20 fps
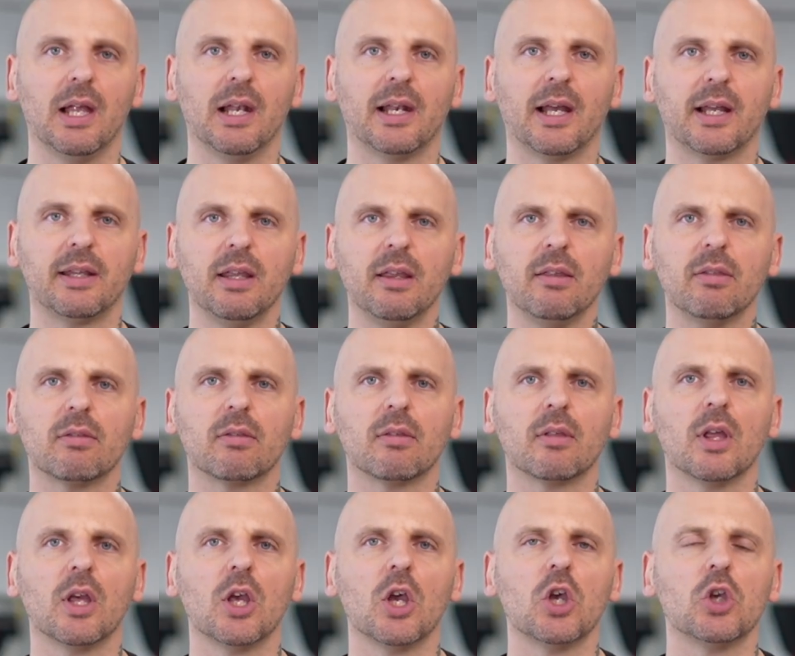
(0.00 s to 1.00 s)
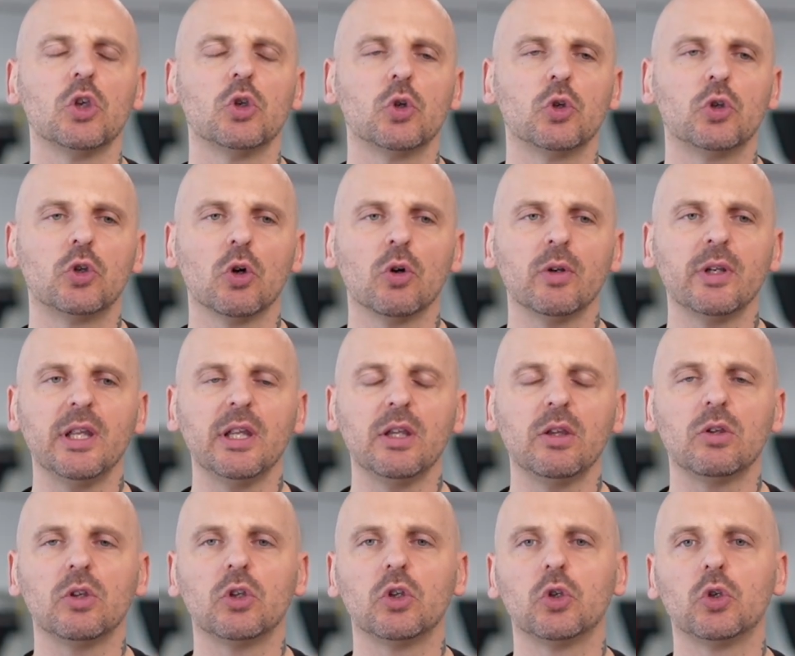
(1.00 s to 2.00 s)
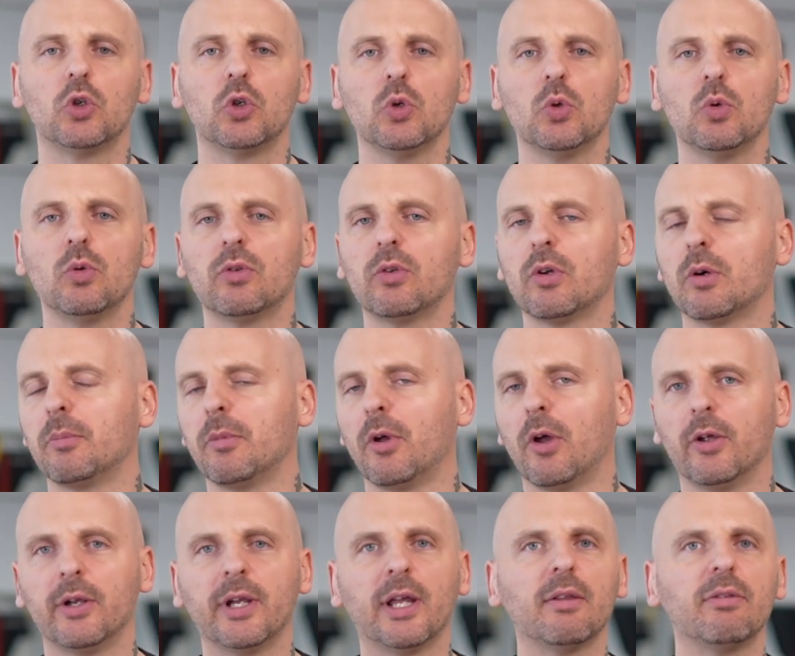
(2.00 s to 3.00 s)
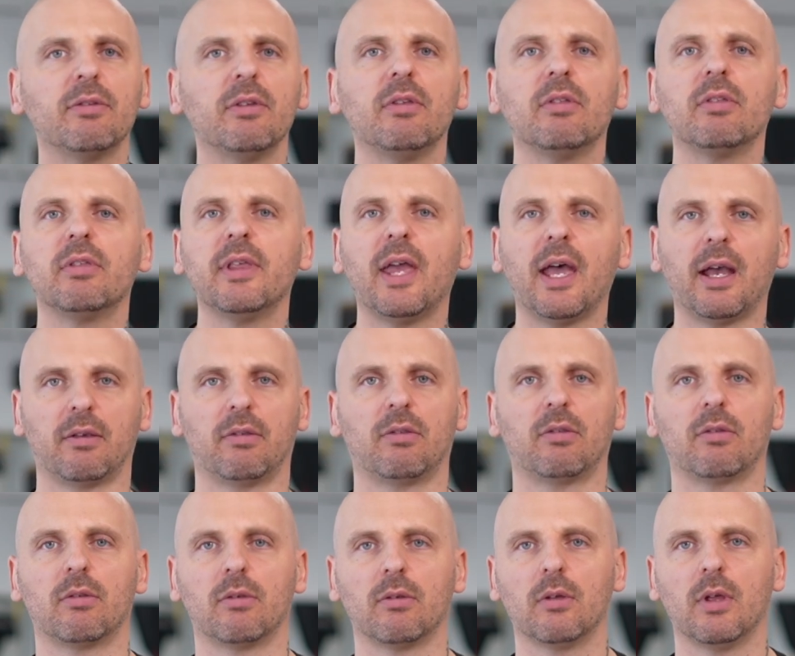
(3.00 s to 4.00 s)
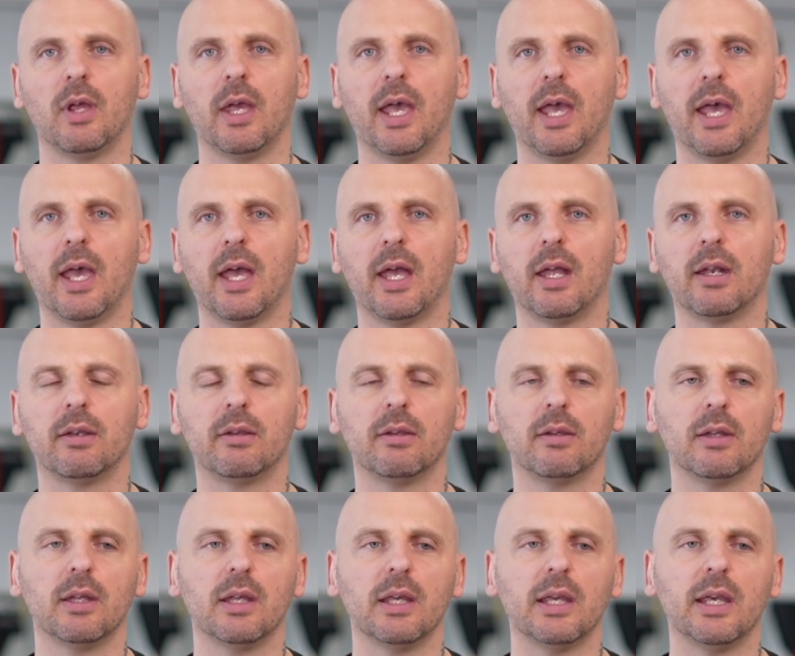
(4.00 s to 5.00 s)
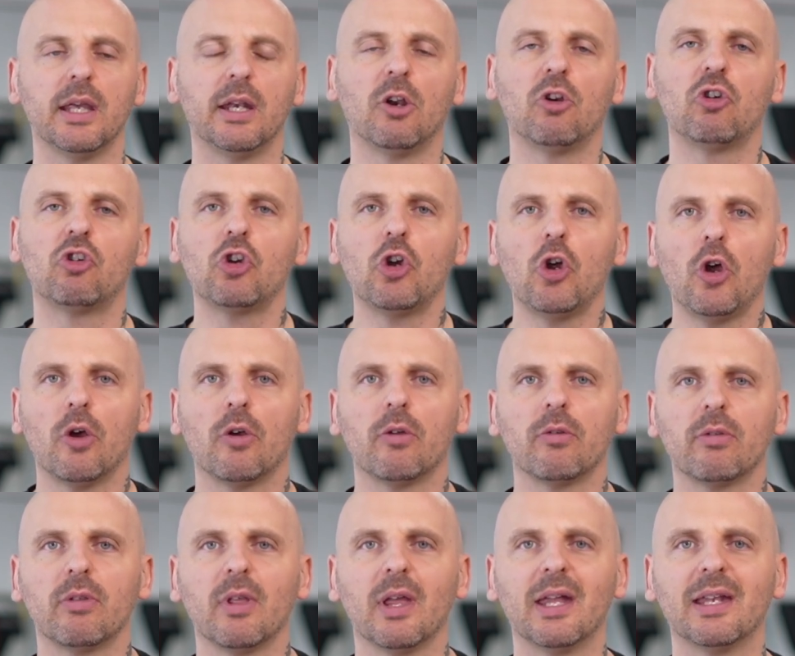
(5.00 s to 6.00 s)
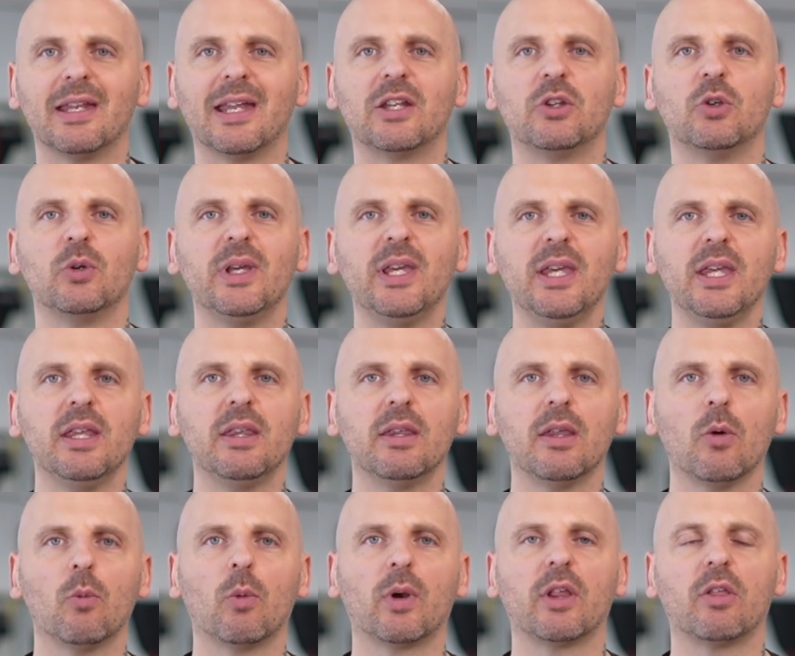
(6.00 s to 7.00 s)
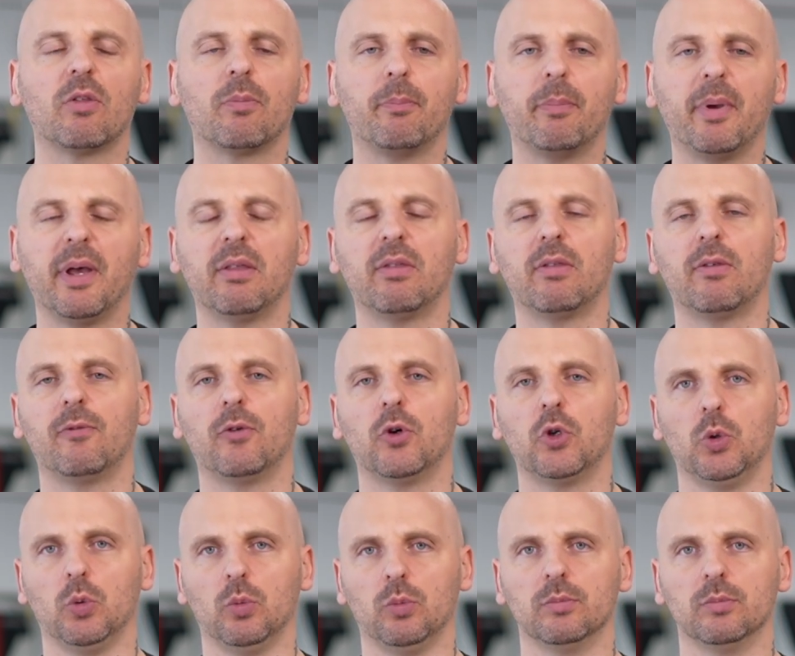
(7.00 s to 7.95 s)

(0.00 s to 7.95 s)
Like this, you don't need to do some unhealthy snacks, and it ensures that you eat what is best for you.